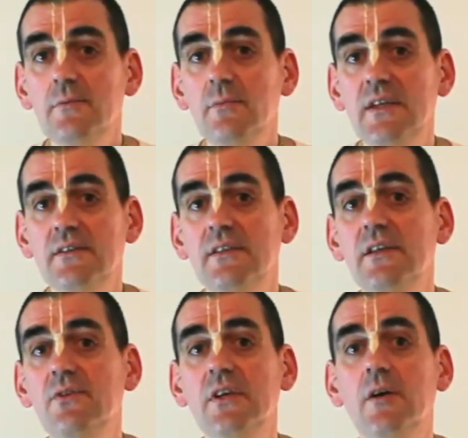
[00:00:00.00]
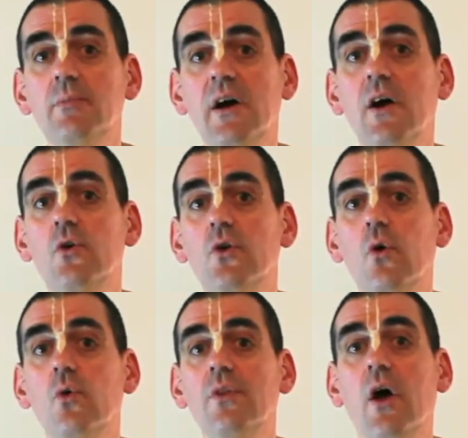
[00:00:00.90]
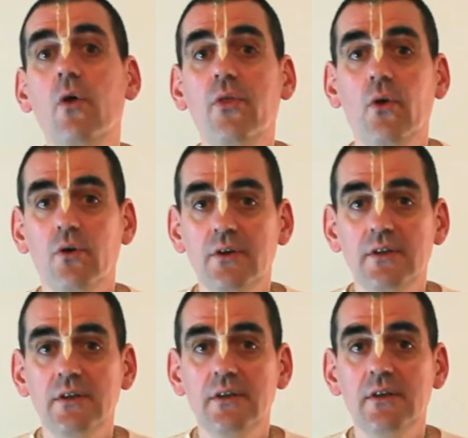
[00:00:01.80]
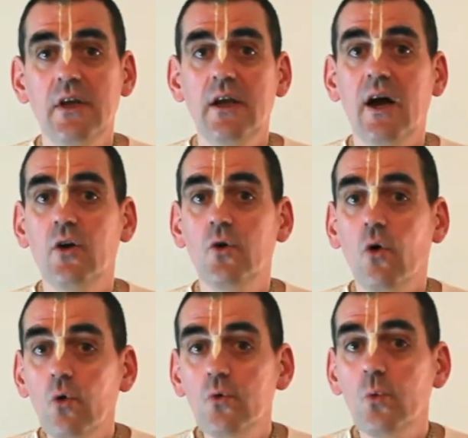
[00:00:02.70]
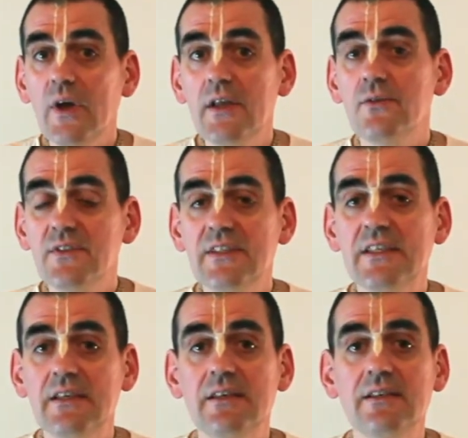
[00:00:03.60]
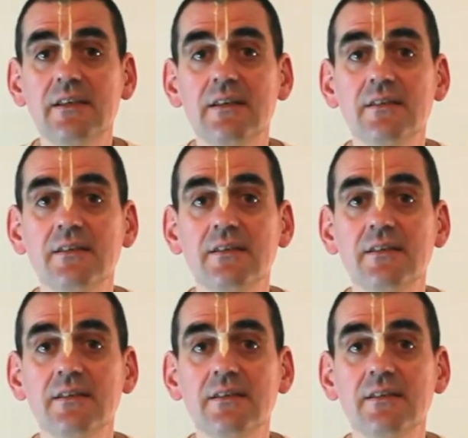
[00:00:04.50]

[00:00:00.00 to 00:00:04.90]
means giving up our own authority, our own way of seeing things.